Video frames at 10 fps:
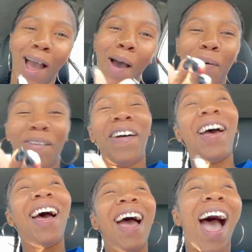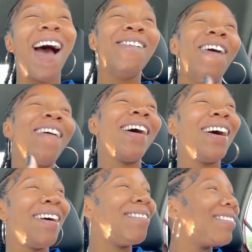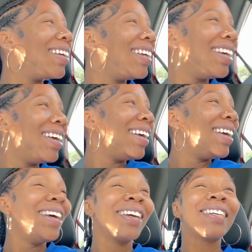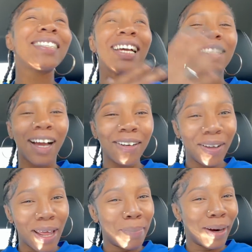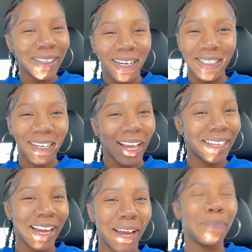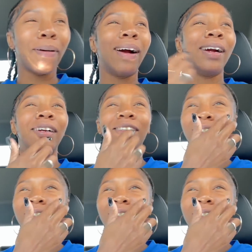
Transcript: I woke up because as y'all know, their birthdays are like a day apart.